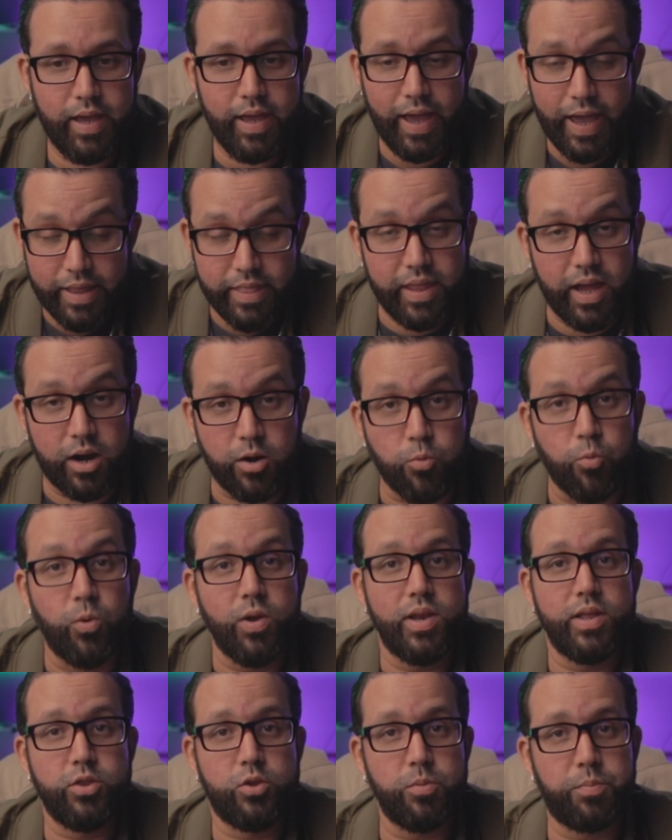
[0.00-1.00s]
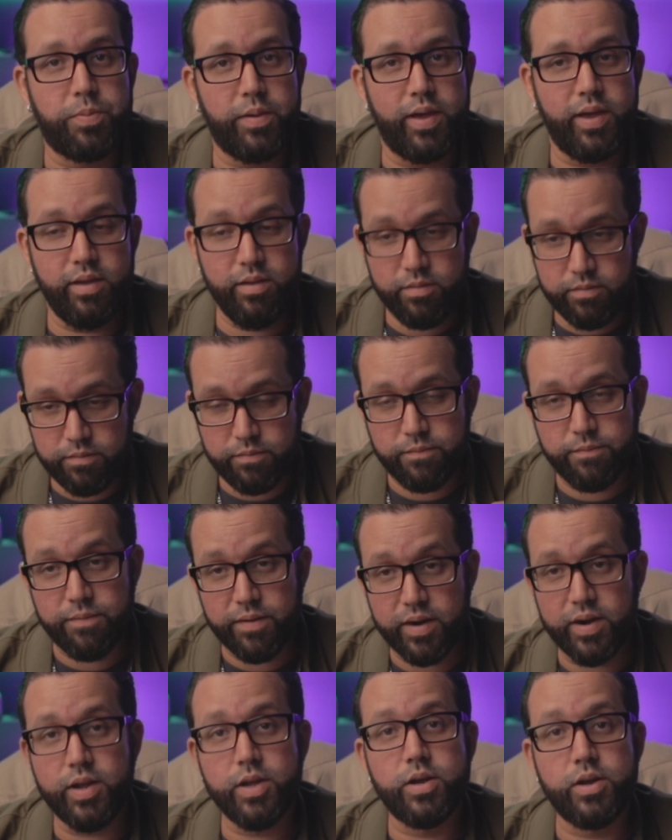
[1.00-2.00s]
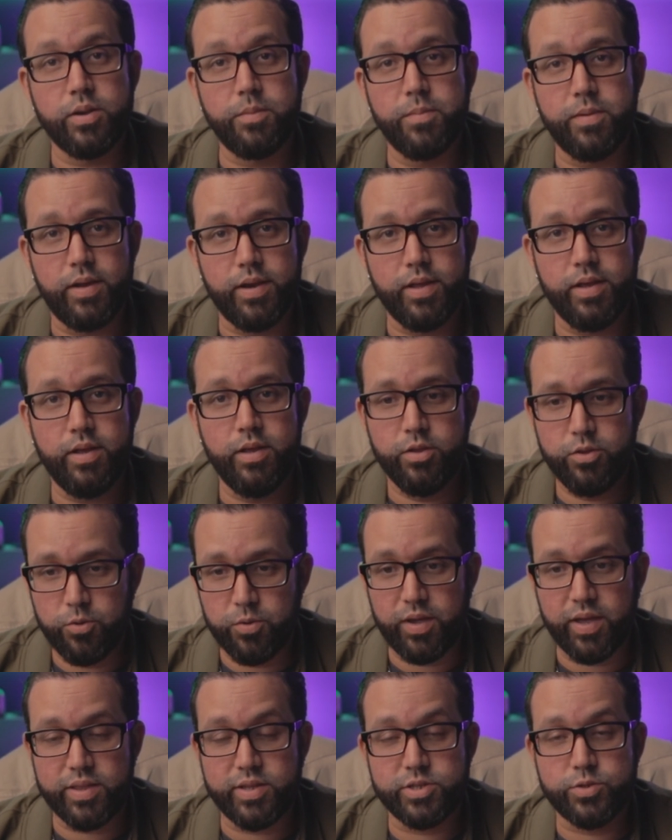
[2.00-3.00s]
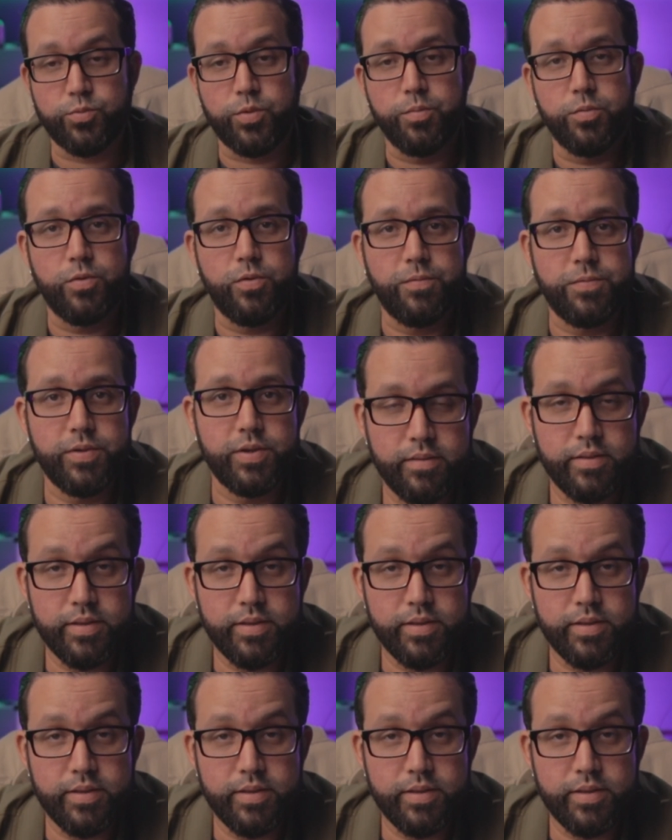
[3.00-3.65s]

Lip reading: And they are willing to pay very good money to get this removed.